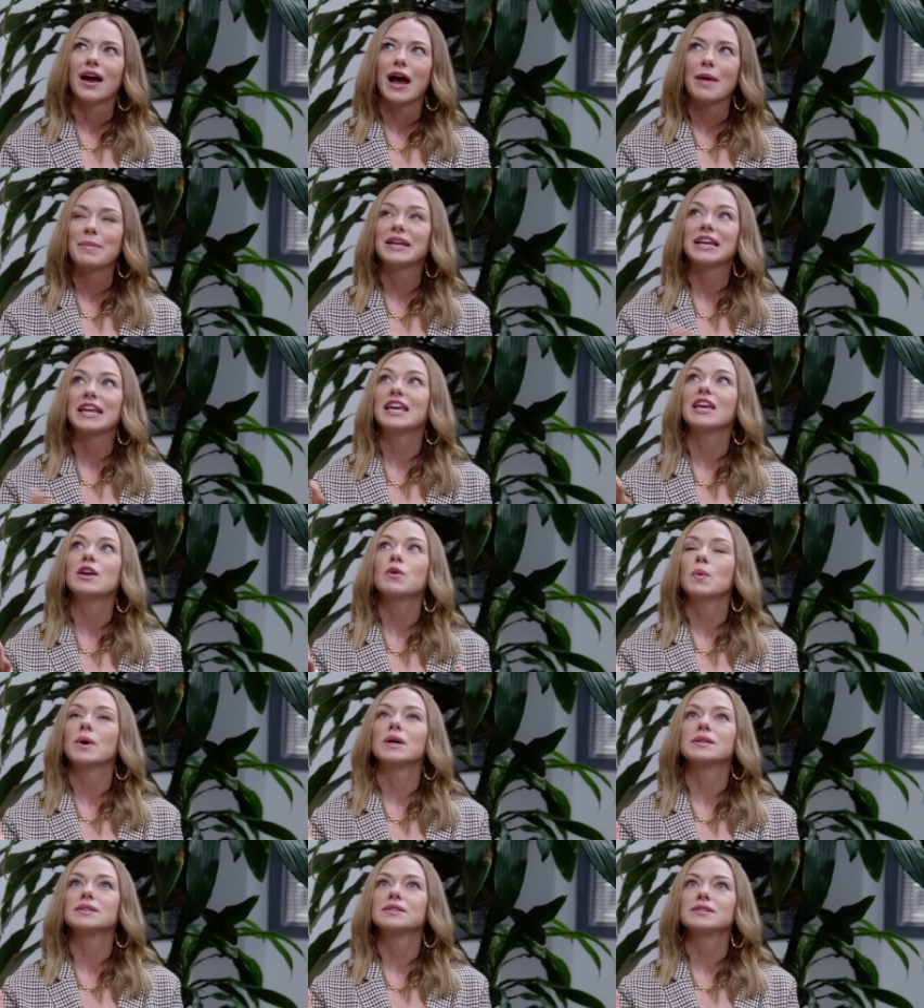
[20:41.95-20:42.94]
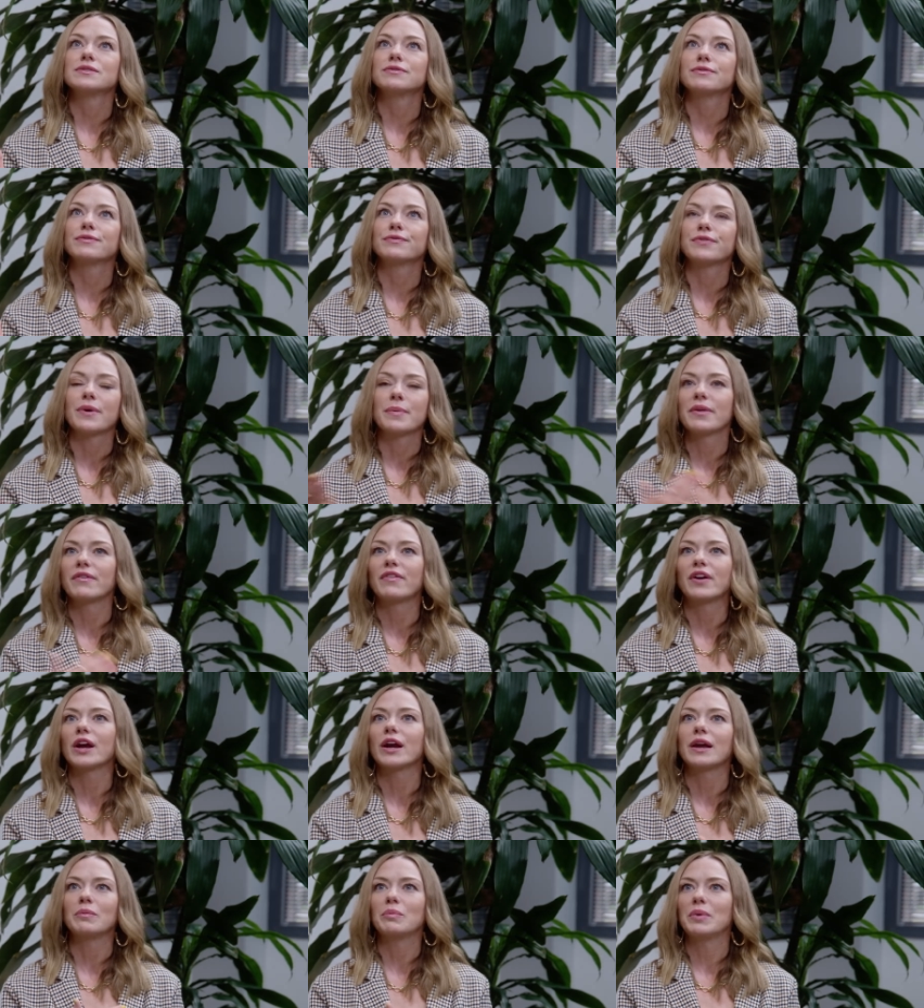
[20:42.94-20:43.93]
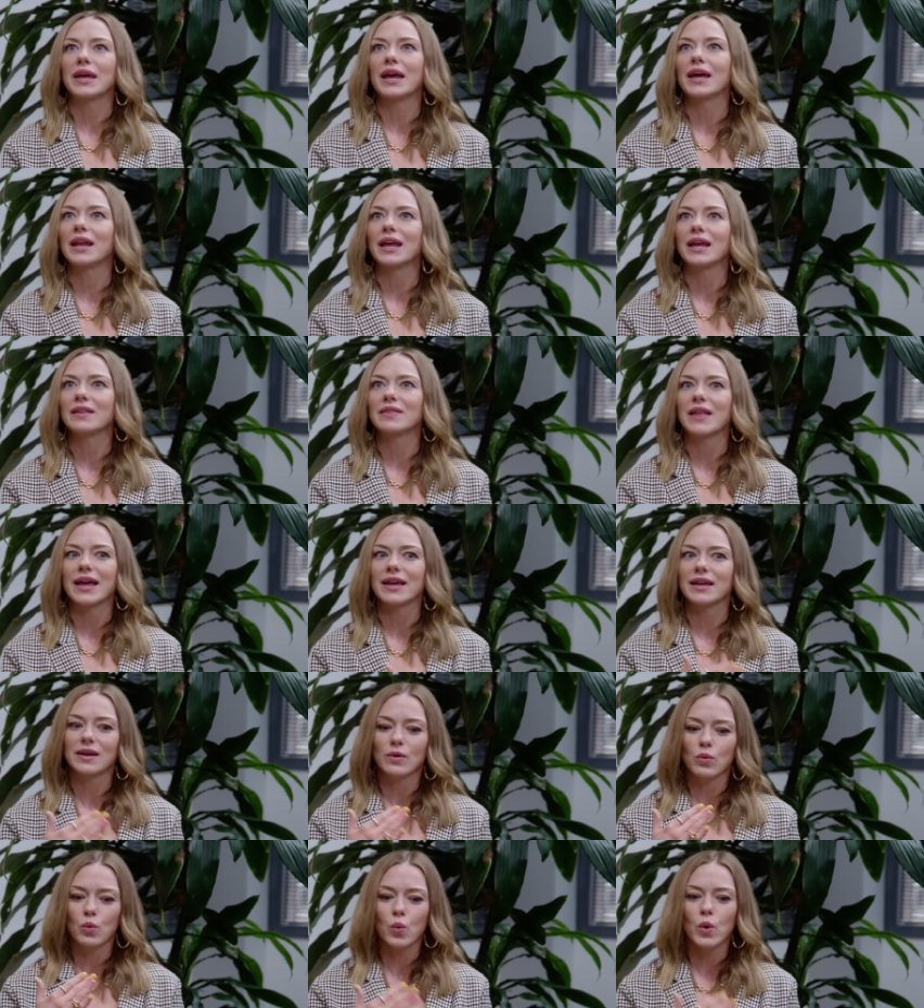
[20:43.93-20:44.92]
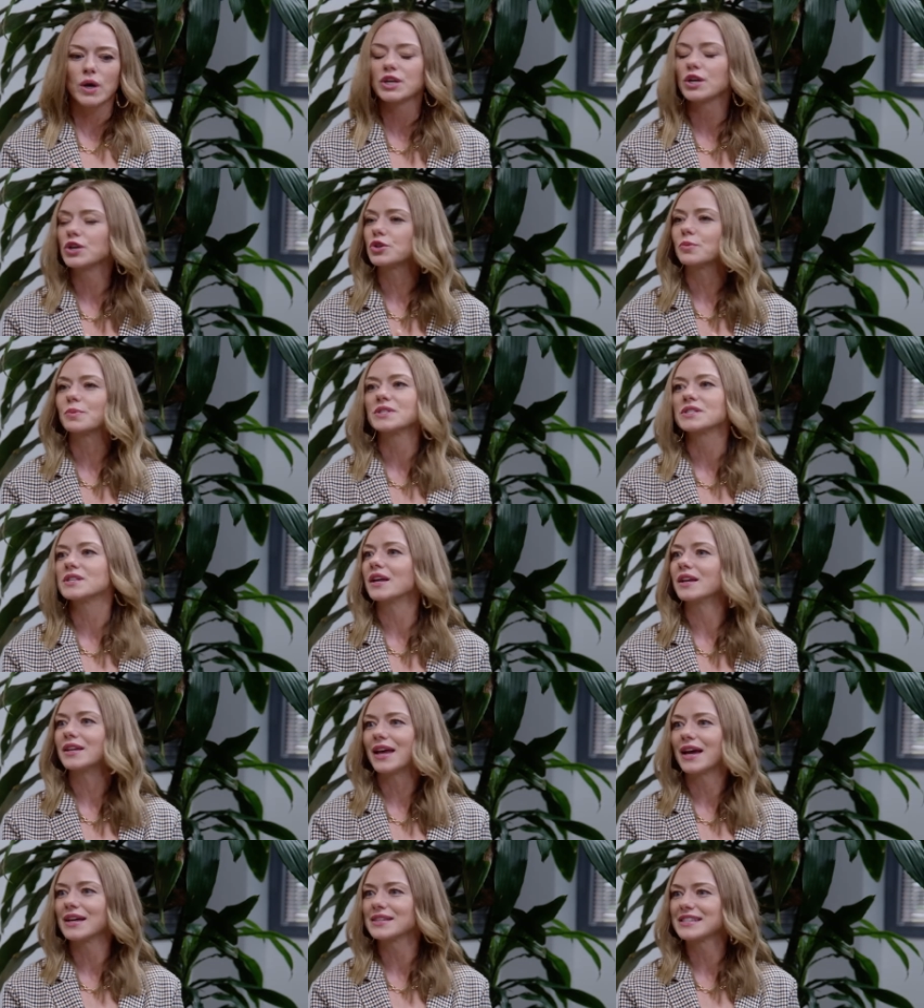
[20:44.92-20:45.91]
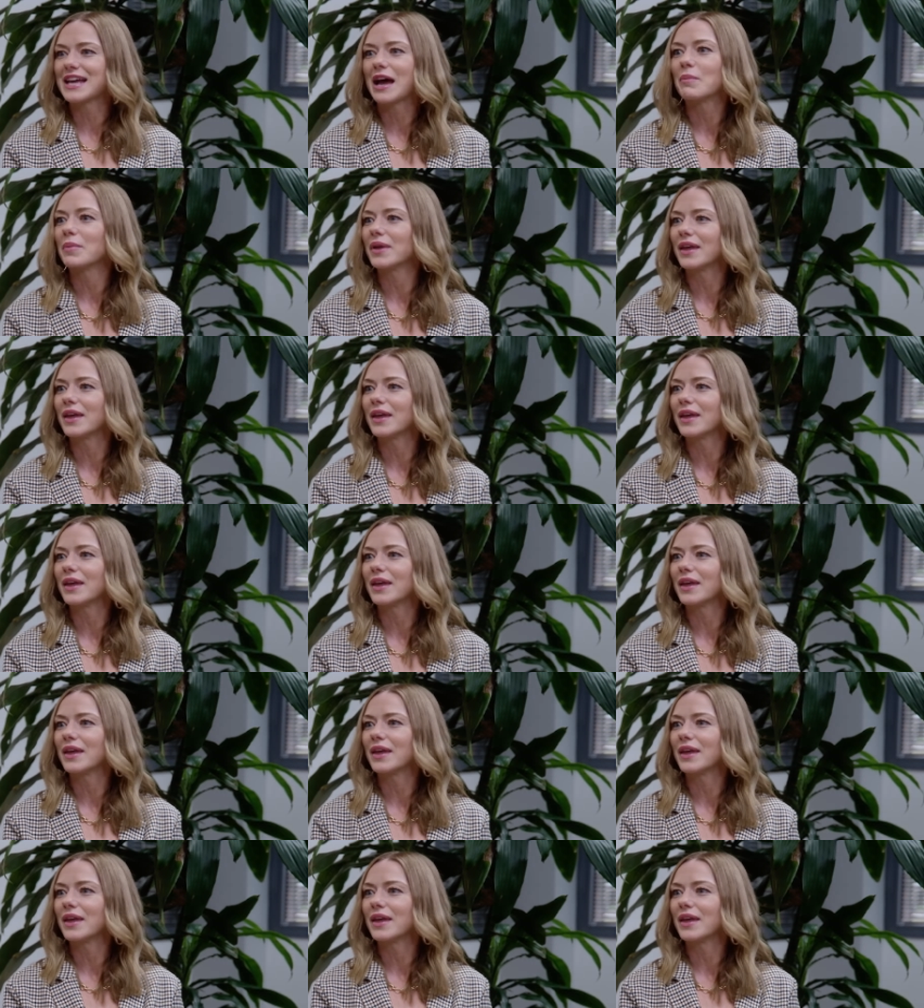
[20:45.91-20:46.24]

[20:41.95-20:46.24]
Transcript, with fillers: I mean, he was from the very beginning, like one hundred percent yes, I'm